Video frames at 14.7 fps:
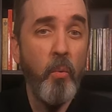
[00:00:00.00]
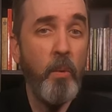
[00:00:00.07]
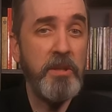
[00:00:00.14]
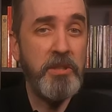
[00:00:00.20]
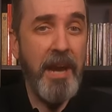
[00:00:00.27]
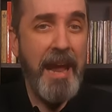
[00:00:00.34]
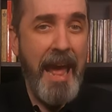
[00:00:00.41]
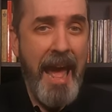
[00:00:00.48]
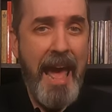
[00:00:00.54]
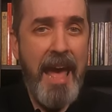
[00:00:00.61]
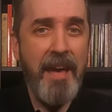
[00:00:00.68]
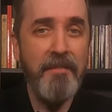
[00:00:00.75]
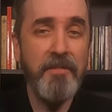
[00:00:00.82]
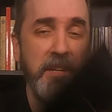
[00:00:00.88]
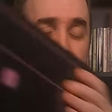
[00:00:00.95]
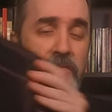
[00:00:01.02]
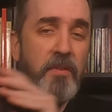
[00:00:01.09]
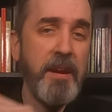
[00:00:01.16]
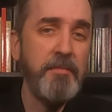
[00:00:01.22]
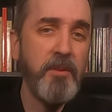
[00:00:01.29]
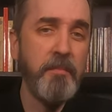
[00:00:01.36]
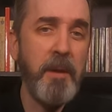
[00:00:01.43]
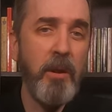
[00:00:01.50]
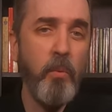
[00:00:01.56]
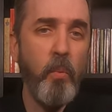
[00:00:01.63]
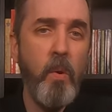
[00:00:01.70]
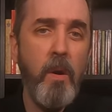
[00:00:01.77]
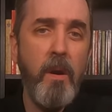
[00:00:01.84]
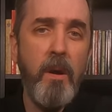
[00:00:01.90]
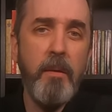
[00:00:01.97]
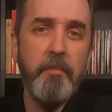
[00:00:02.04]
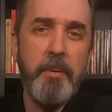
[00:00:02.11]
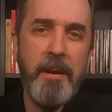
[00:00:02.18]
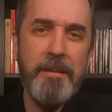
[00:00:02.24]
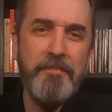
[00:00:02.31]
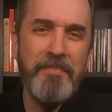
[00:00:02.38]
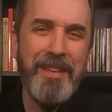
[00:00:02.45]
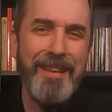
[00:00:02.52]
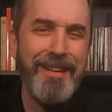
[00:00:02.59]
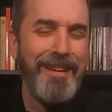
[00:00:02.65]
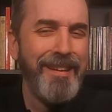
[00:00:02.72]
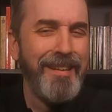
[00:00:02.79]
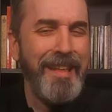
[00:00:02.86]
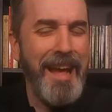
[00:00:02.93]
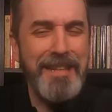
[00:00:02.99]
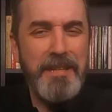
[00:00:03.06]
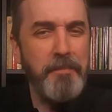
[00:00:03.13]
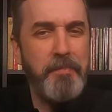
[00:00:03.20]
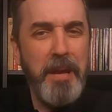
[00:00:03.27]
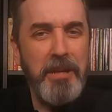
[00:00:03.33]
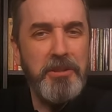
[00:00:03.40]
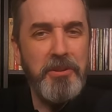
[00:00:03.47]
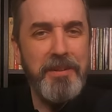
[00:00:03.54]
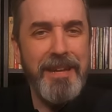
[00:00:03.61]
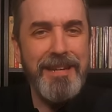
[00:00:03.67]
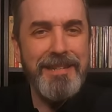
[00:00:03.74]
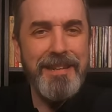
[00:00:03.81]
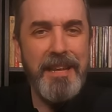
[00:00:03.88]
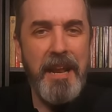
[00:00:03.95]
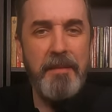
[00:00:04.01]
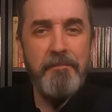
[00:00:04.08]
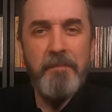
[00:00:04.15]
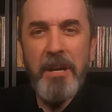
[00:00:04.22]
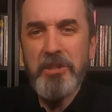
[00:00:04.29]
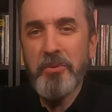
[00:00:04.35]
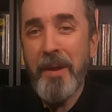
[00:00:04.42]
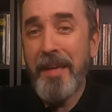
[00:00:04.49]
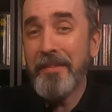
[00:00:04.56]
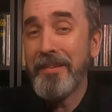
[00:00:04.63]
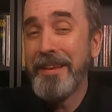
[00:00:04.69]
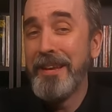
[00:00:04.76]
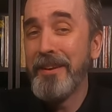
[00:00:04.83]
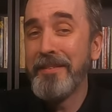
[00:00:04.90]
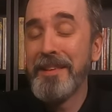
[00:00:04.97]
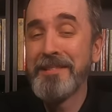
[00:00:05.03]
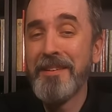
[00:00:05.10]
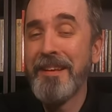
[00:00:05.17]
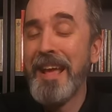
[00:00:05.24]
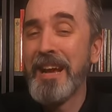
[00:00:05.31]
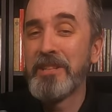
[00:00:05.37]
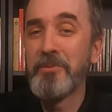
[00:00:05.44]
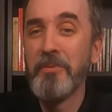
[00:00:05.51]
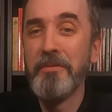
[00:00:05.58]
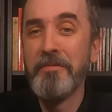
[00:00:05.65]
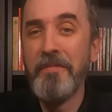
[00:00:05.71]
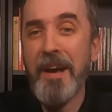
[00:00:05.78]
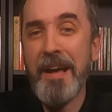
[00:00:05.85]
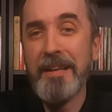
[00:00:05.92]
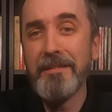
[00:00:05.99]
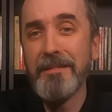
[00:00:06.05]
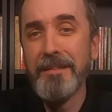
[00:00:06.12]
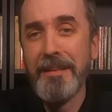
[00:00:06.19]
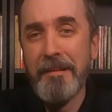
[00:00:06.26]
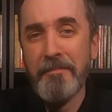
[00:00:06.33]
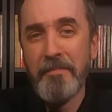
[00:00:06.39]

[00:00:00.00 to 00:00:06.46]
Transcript: which I have and is framed on my wall, but that's a picture disc and I'd much rather hear this on actual vinyl.